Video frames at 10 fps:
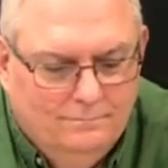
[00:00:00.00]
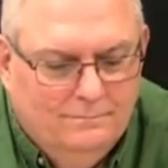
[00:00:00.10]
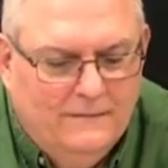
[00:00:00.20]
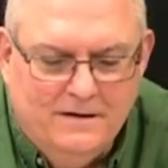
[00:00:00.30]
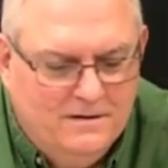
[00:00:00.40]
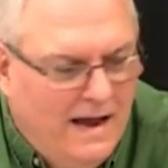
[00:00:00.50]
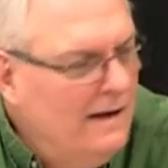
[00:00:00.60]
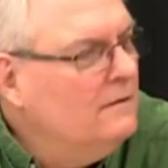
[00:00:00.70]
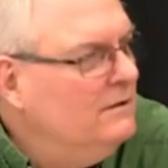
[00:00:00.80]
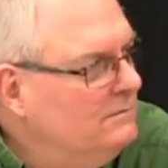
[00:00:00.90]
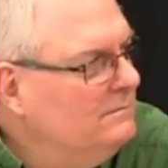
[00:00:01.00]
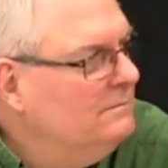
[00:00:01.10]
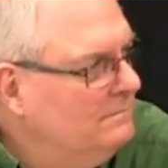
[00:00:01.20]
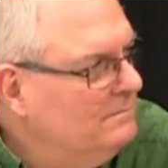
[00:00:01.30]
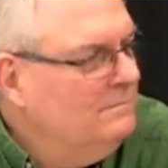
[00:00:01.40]
Exactly. Because
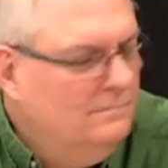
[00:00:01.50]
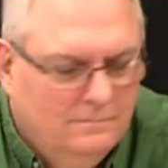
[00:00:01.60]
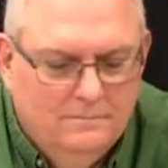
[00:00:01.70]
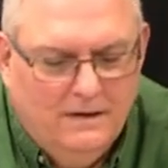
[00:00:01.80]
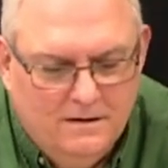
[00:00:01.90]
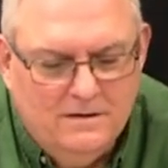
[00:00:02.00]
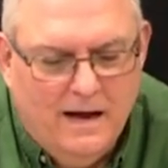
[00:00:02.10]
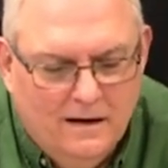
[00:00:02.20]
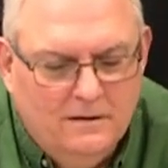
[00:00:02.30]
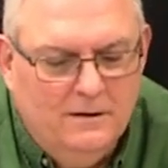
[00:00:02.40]
of this right here. Exactly.